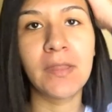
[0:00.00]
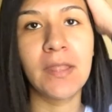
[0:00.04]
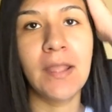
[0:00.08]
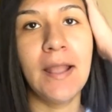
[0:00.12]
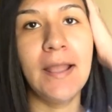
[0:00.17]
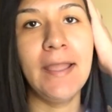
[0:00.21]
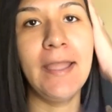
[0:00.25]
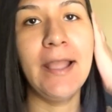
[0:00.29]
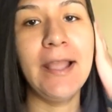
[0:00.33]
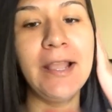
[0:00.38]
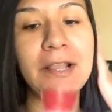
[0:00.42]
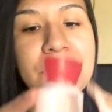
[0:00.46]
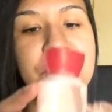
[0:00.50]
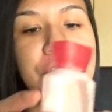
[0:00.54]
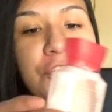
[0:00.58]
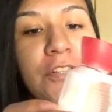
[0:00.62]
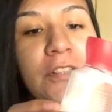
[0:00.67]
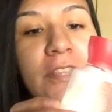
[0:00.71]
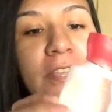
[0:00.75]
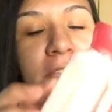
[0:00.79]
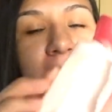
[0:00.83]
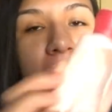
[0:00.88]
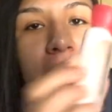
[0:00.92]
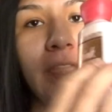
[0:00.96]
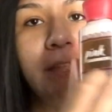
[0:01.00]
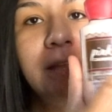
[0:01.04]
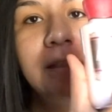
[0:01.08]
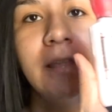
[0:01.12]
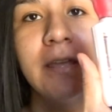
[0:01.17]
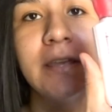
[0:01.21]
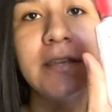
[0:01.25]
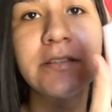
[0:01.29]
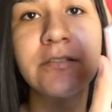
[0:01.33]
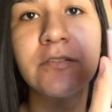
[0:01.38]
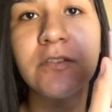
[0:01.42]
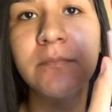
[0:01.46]
I actually get
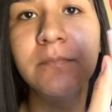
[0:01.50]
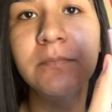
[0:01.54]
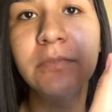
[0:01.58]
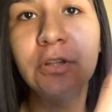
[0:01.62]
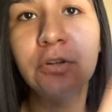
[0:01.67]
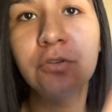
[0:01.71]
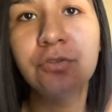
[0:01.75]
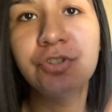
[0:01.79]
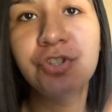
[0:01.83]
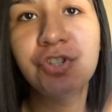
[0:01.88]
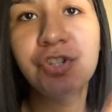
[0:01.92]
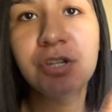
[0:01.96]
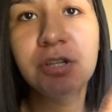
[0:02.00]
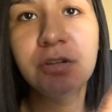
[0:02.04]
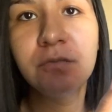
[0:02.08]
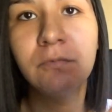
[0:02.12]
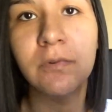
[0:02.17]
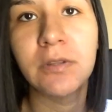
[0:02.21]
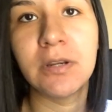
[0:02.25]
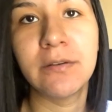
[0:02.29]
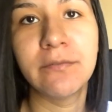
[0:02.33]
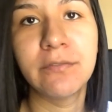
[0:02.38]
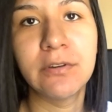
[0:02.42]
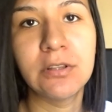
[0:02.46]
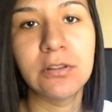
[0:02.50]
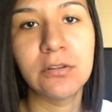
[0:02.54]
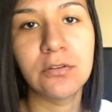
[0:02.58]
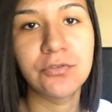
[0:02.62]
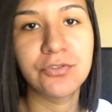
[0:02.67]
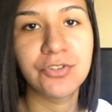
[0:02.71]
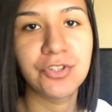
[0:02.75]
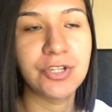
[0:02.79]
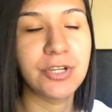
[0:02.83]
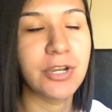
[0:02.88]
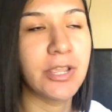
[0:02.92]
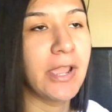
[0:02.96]
like some lotion, whatever
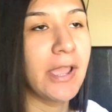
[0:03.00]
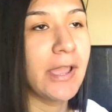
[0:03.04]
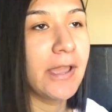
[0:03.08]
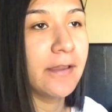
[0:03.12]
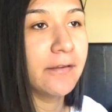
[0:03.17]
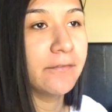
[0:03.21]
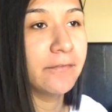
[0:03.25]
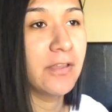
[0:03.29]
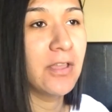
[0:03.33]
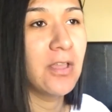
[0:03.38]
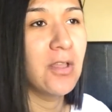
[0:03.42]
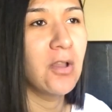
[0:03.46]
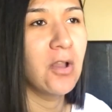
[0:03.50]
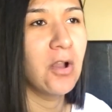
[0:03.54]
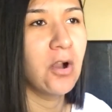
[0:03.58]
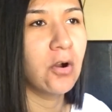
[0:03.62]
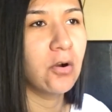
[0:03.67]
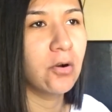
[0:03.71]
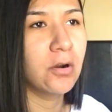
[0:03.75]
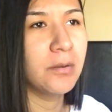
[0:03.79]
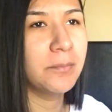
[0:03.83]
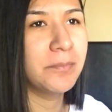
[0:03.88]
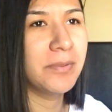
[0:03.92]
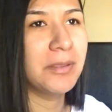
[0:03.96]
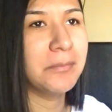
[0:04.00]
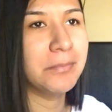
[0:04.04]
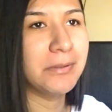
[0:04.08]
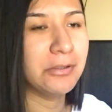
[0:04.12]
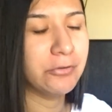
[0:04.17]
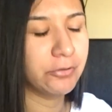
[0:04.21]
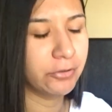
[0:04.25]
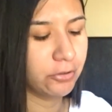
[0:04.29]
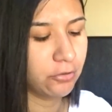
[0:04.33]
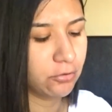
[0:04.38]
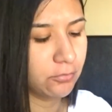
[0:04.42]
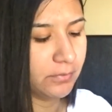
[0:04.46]
lotion I have, or baby
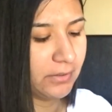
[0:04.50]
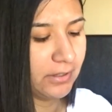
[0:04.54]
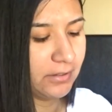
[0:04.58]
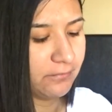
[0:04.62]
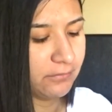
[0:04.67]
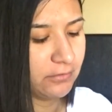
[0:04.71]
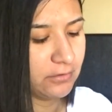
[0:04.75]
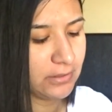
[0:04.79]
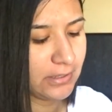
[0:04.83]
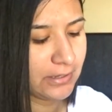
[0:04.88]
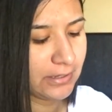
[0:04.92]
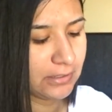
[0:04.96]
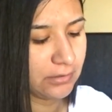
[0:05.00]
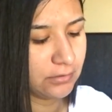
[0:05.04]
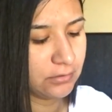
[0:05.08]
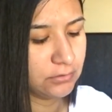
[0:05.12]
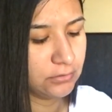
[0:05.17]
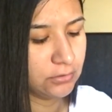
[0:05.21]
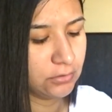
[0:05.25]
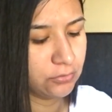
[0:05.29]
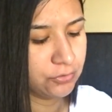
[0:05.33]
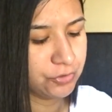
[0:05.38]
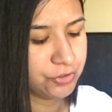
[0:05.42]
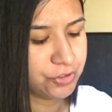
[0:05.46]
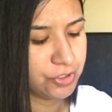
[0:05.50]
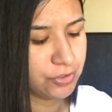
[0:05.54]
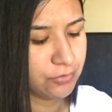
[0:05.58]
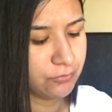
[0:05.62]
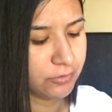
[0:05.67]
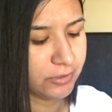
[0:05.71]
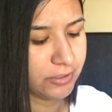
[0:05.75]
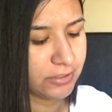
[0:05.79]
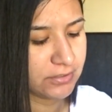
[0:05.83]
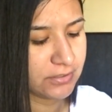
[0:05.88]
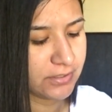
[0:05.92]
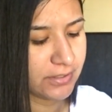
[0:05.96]
oil, but I feel like lotion
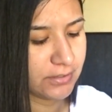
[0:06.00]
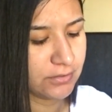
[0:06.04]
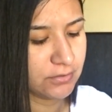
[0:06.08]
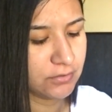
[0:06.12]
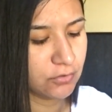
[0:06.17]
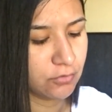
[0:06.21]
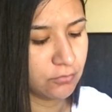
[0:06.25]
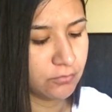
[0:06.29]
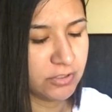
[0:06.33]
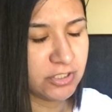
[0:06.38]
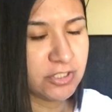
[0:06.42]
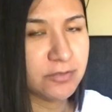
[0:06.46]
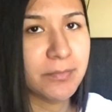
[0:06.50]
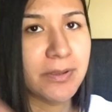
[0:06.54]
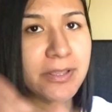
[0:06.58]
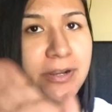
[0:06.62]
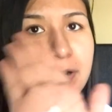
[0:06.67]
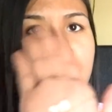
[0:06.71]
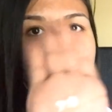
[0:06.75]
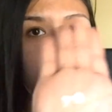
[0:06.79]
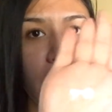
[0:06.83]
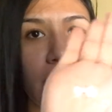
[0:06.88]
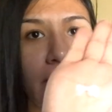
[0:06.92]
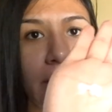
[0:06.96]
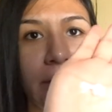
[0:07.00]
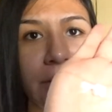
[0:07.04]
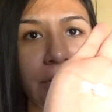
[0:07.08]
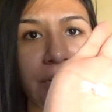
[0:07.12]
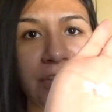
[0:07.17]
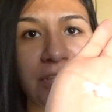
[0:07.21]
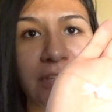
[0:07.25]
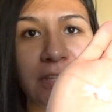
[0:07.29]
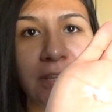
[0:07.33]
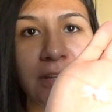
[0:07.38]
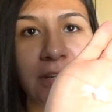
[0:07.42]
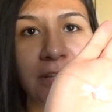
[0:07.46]
works like so much better. And I
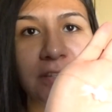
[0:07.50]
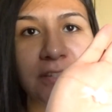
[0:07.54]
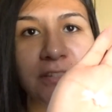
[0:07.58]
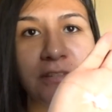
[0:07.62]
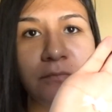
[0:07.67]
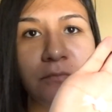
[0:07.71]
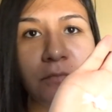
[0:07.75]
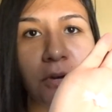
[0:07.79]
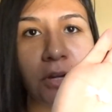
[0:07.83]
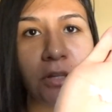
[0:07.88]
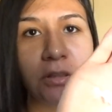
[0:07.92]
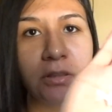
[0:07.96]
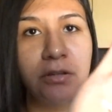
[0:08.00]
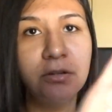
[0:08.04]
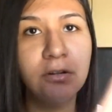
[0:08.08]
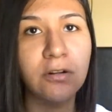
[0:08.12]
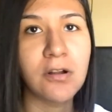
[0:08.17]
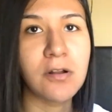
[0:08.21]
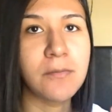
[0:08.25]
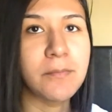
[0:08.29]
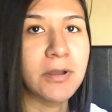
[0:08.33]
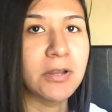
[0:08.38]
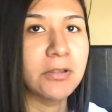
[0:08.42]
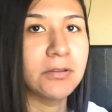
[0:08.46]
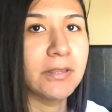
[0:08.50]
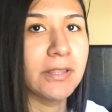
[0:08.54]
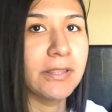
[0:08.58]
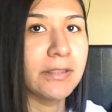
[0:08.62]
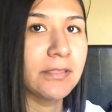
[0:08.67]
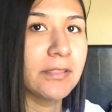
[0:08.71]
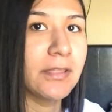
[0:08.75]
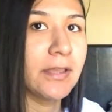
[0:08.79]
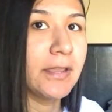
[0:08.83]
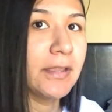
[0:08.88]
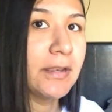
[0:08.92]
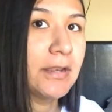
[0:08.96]
just get a small little amount
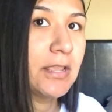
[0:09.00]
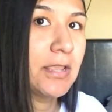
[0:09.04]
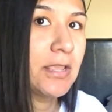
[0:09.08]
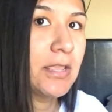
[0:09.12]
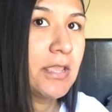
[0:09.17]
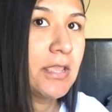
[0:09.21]
like that.